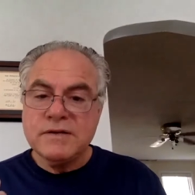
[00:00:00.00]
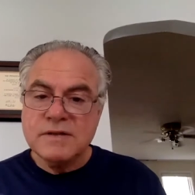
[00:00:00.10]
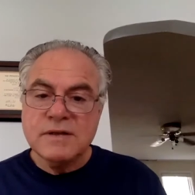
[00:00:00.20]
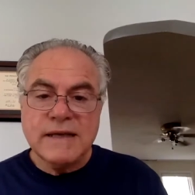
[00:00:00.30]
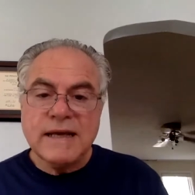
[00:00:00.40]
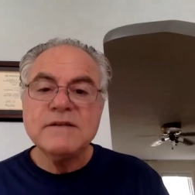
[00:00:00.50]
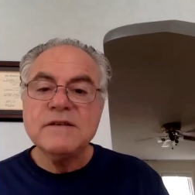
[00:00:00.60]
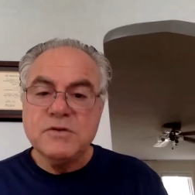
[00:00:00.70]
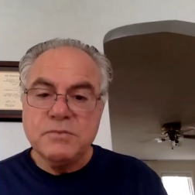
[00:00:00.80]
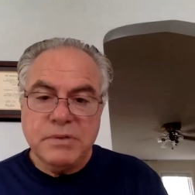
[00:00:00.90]
is
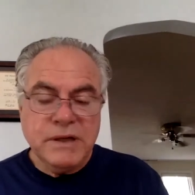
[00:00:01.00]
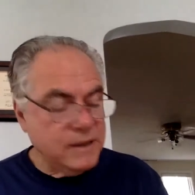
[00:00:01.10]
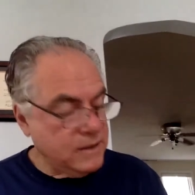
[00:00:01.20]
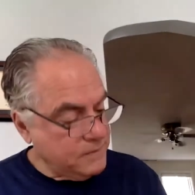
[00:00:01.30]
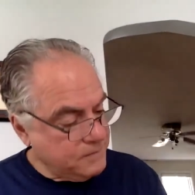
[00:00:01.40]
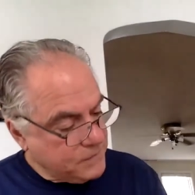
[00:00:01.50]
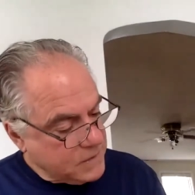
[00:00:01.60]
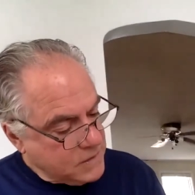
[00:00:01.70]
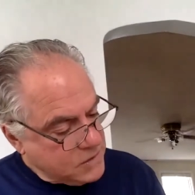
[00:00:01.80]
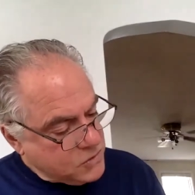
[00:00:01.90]
connected to being.
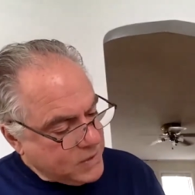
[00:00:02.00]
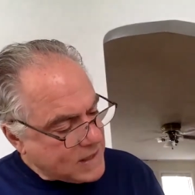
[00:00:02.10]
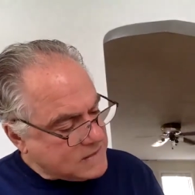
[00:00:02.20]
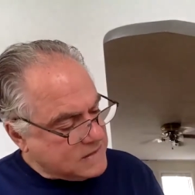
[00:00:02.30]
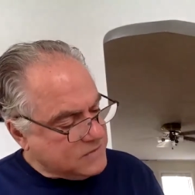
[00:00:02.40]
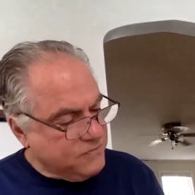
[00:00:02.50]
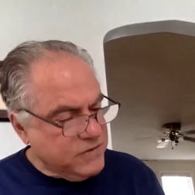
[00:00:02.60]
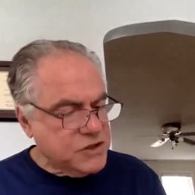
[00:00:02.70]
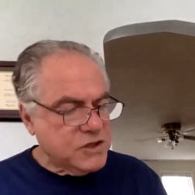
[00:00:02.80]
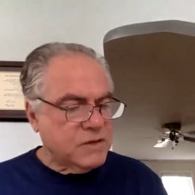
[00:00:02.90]
So he has this
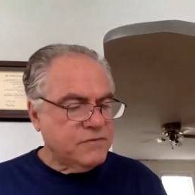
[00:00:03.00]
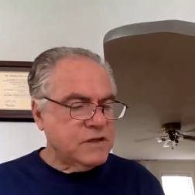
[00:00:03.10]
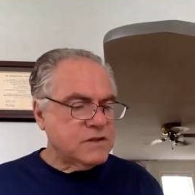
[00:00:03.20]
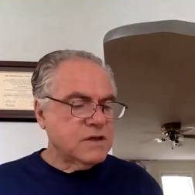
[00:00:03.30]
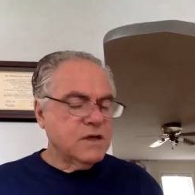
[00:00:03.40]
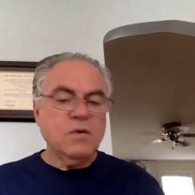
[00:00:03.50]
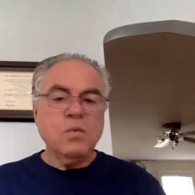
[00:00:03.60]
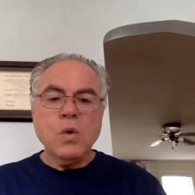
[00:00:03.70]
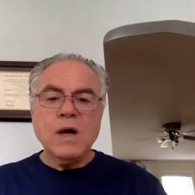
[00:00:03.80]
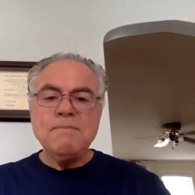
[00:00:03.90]
vision of this
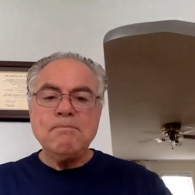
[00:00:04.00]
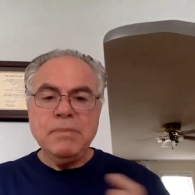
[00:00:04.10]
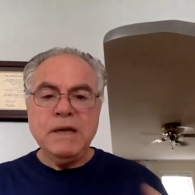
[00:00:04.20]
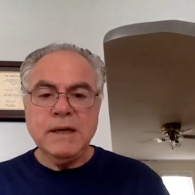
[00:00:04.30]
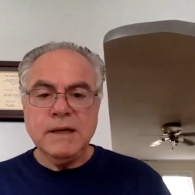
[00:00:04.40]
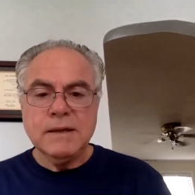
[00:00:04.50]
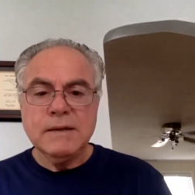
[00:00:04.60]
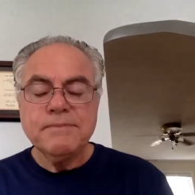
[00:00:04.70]
one being.